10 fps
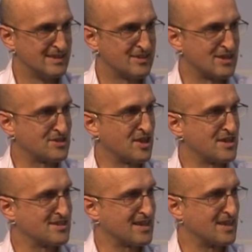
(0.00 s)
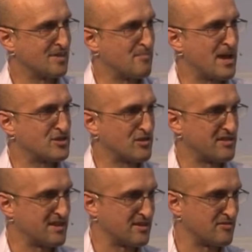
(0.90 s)
They started taking the
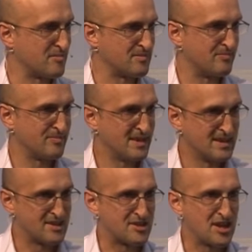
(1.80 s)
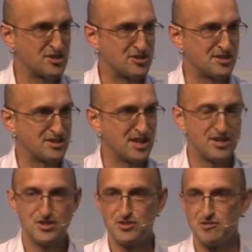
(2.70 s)
mattresses from stage to
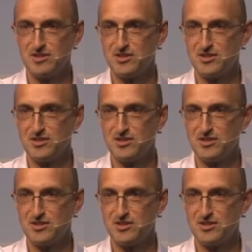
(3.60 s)
stage during the